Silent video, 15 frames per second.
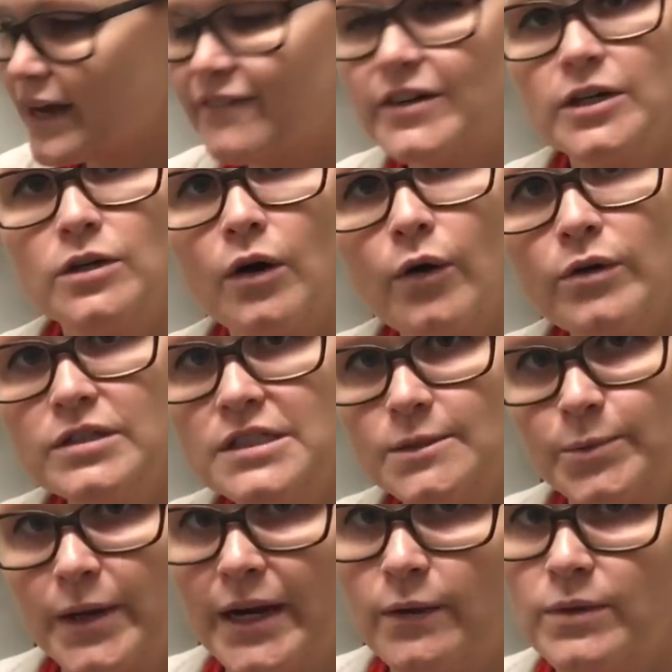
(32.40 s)
have our cold
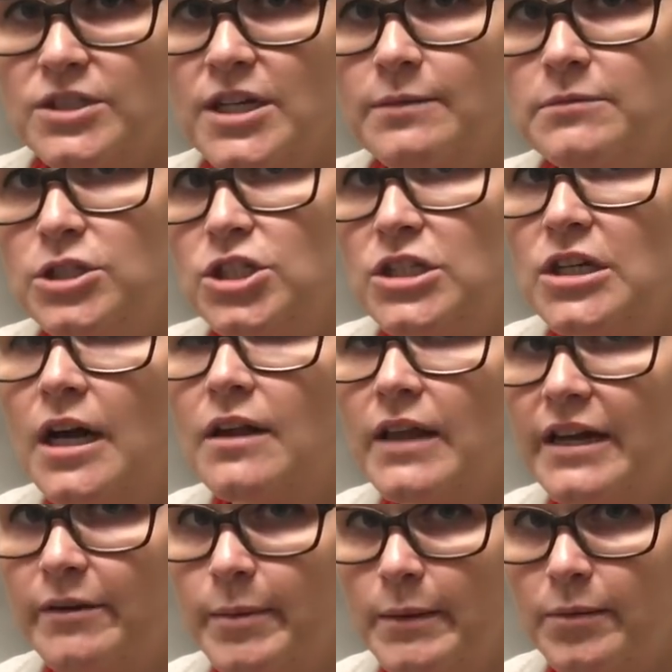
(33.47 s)
spray, which I'm sure a
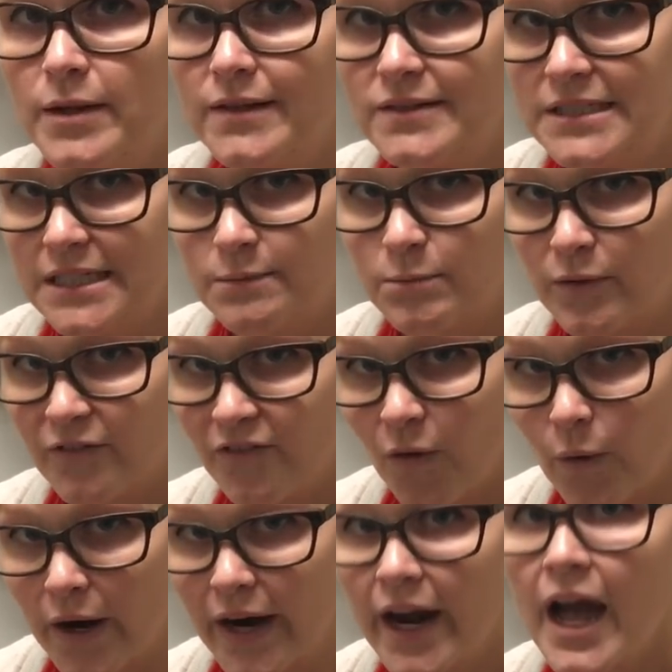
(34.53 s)
lot of people have seen
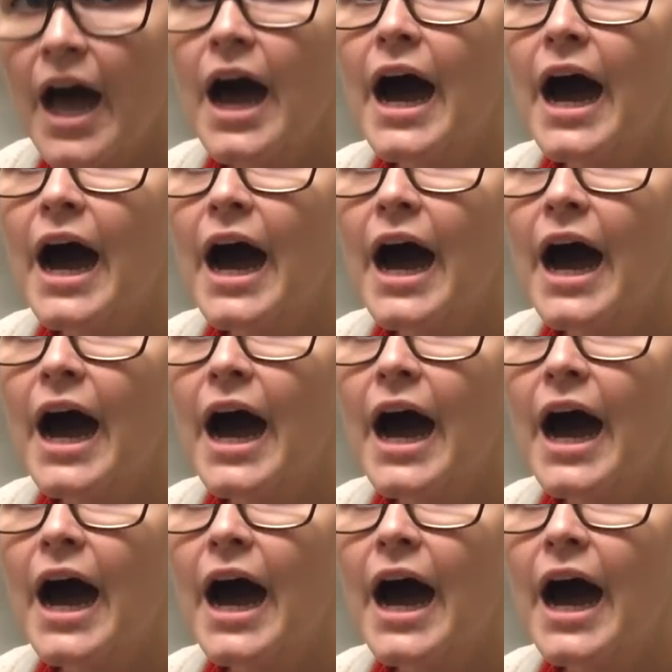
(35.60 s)
before.